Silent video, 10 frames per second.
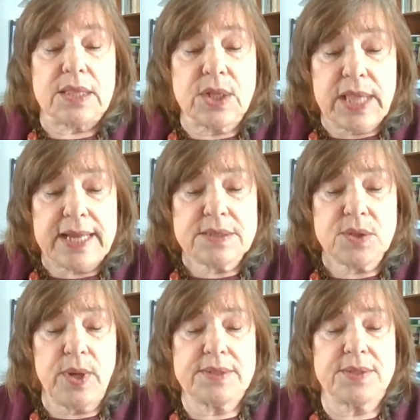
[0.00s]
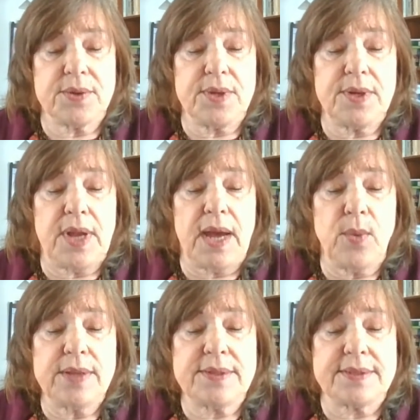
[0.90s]
The last criterion I
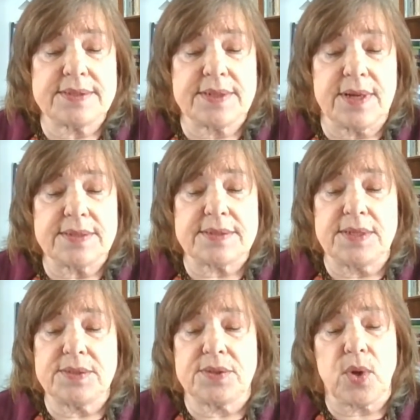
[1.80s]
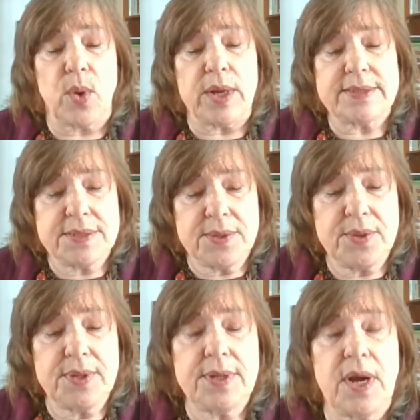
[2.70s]
want to discuss is the
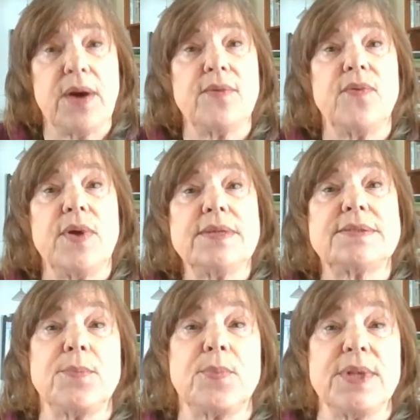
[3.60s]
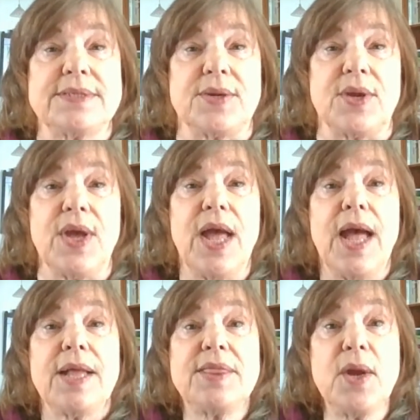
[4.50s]
criterion of simplicity.
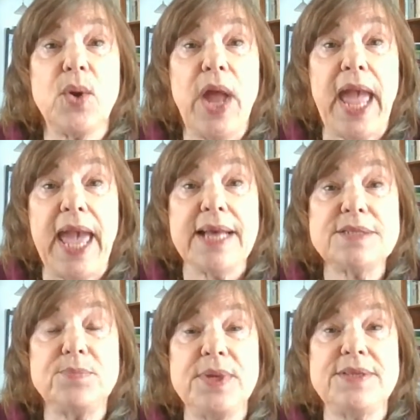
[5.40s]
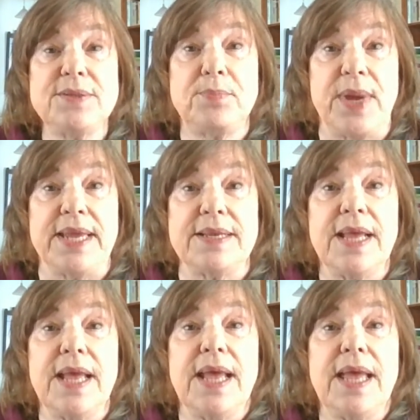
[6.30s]
There has been debate
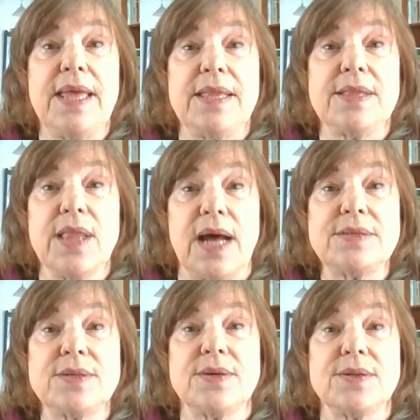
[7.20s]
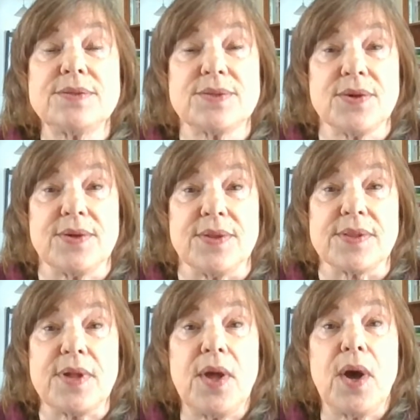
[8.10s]
in logical
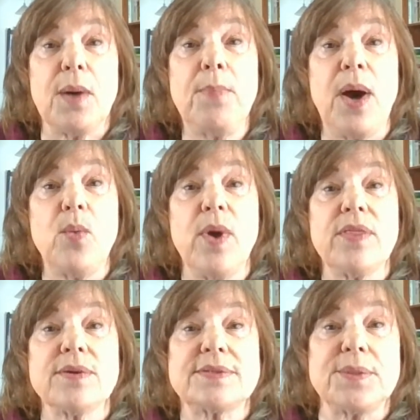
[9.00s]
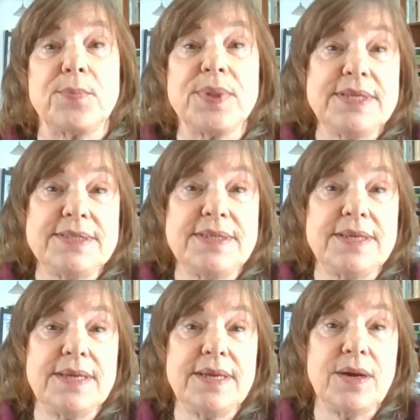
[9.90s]
circles about whether
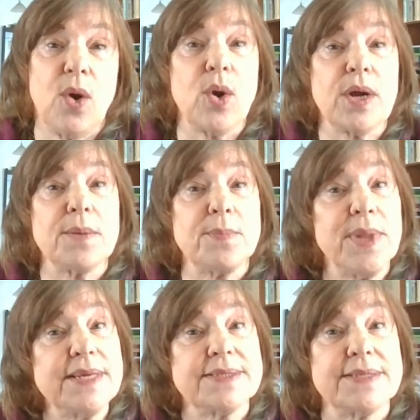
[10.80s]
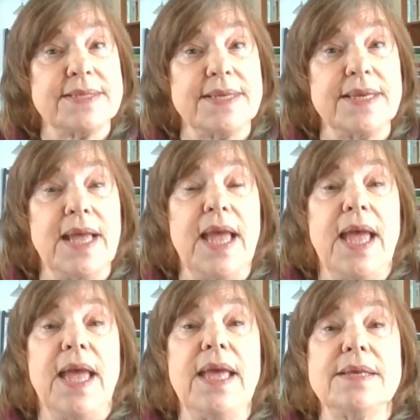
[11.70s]
simplicity or complexity
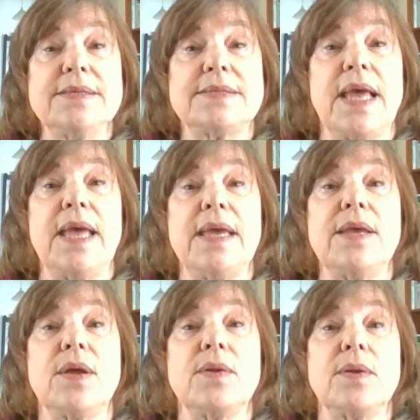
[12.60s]
is a